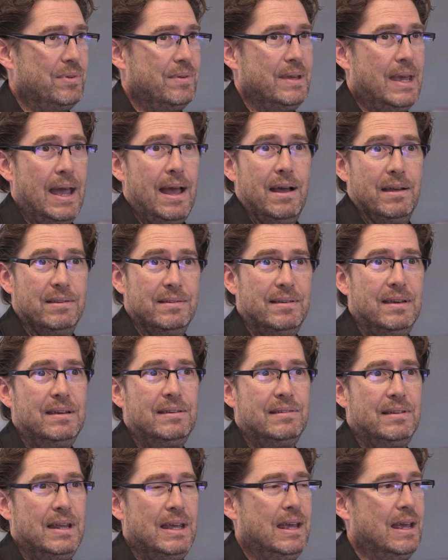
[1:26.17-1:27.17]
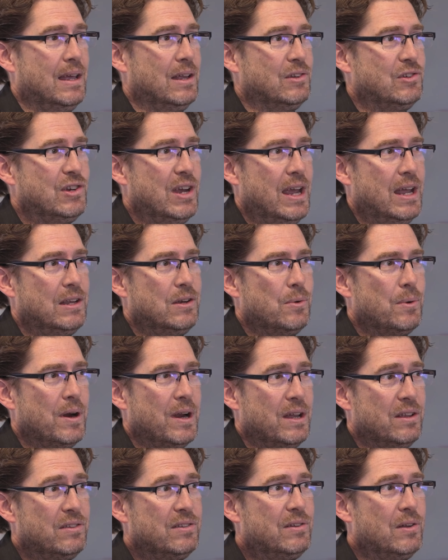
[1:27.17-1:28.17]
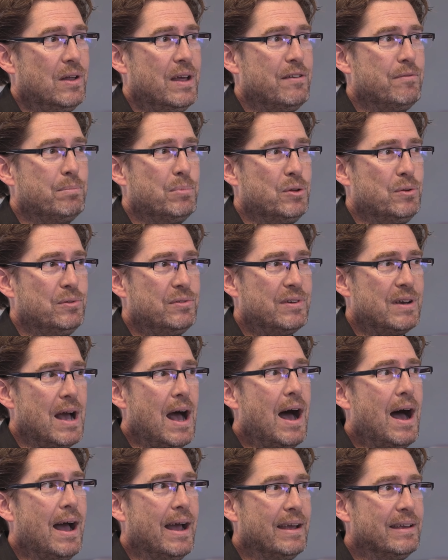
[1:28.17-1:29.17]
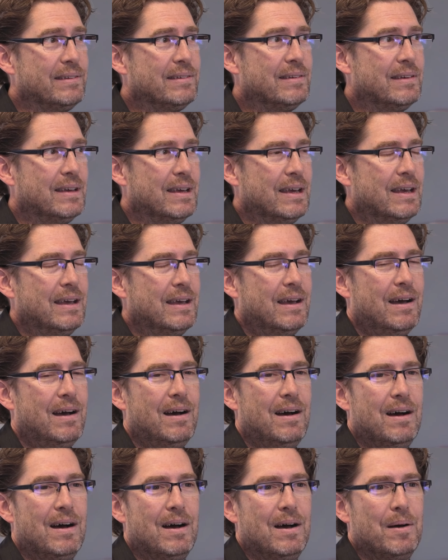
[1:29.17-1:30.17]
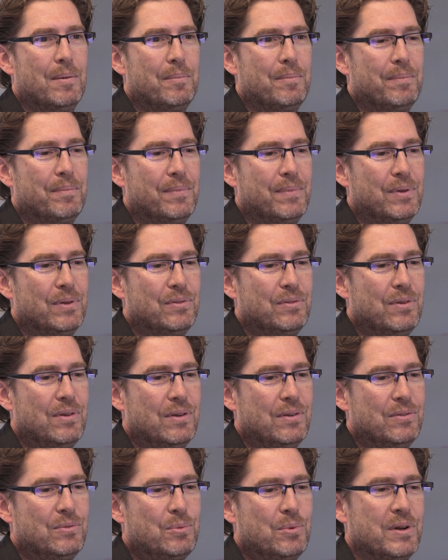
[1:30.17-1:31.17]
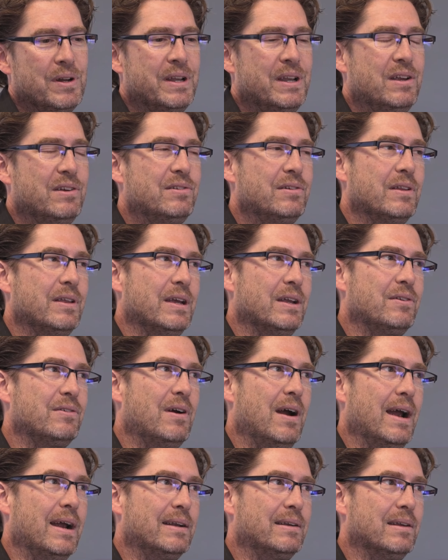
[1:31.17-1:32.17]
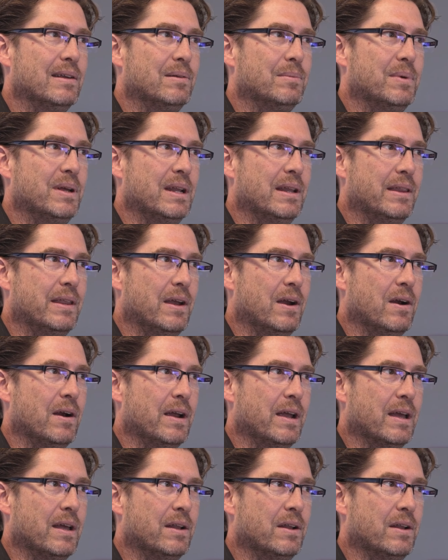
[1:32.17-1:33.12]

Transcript: yeah, 60 in January and still have blue skies um, is, is what initially attracted me to the area.